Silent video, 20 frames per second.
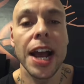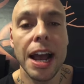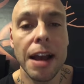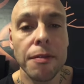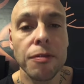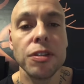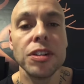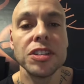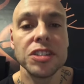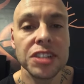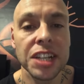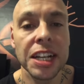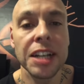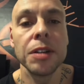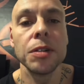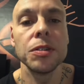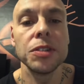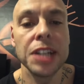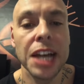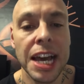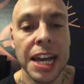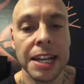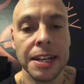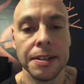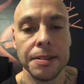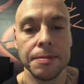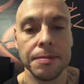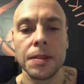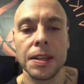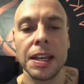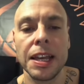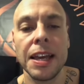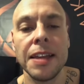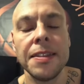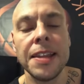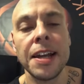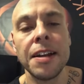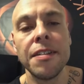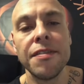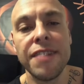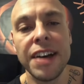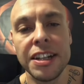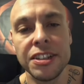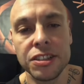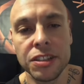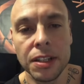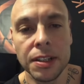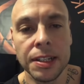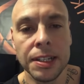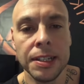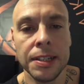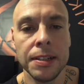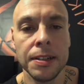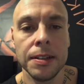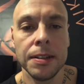every single day. And then eventually,